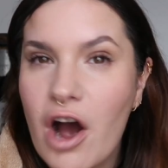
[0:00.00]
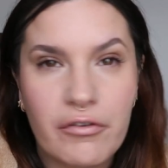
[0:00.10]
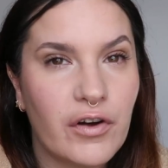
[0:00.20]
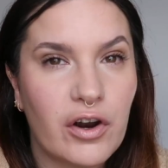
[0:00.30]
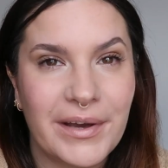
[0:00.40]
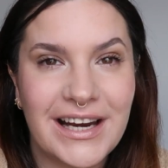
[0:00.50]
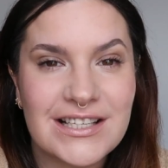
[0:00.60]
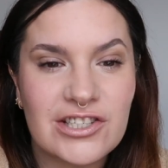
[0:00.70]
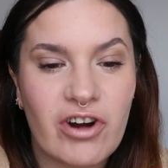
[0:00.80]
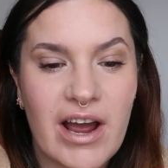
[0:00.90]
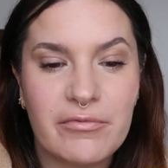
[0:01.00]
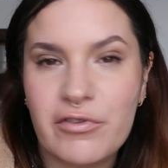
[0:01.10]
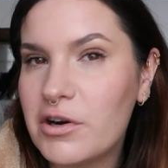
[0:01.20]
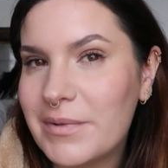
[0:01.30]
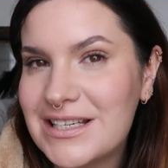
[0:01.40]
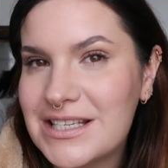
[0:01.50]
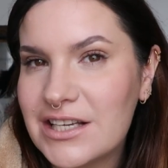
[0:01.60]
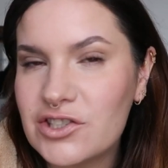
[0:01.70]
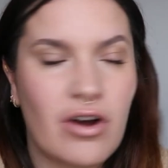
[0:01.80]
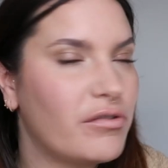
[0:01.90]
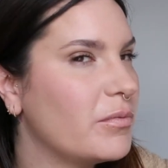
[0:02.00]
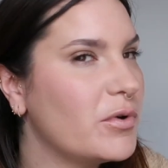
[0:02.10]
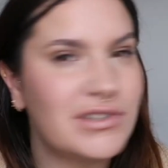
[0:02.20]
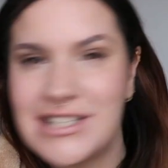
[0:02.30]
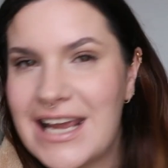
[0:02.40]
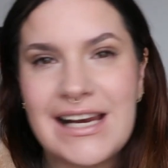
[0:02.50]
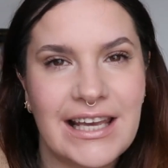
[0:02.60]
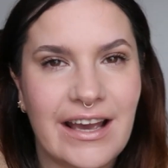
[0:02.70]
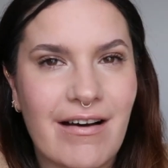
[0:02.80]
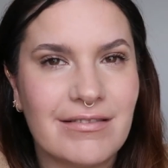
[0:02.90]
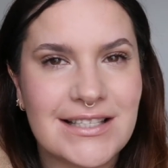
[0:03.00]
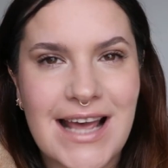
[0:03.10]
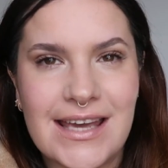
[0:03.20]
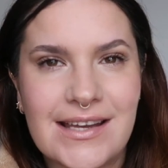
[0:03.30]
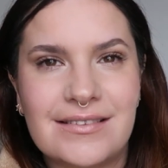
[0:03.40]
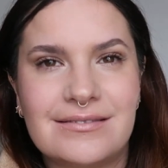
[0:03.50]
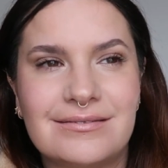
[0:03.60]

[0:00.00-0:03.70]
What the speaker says: Follow me on Instagram, follow me on TikTok for more daily content.